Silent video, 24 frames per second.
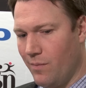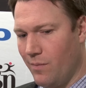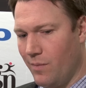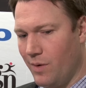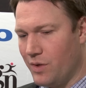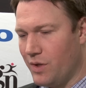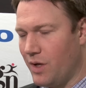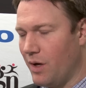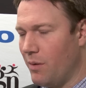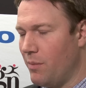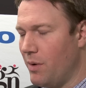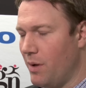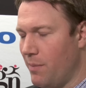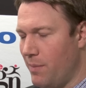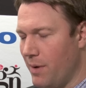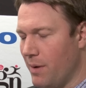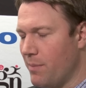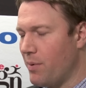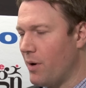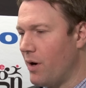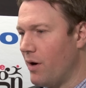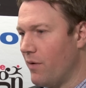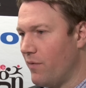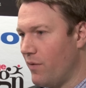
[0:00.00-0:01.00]
is going to be a
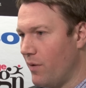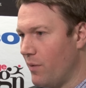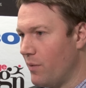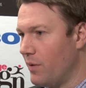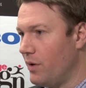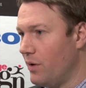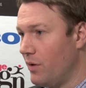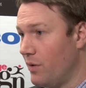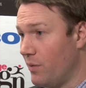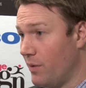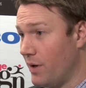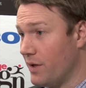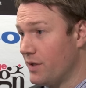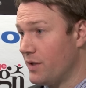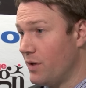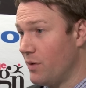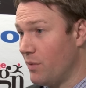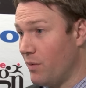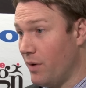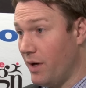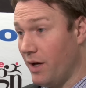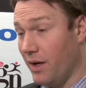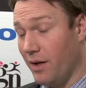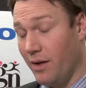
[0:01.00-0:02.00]
big part of what we do the rest of
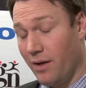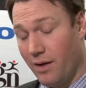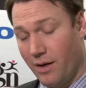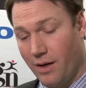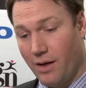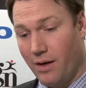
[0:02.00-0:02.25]
the way.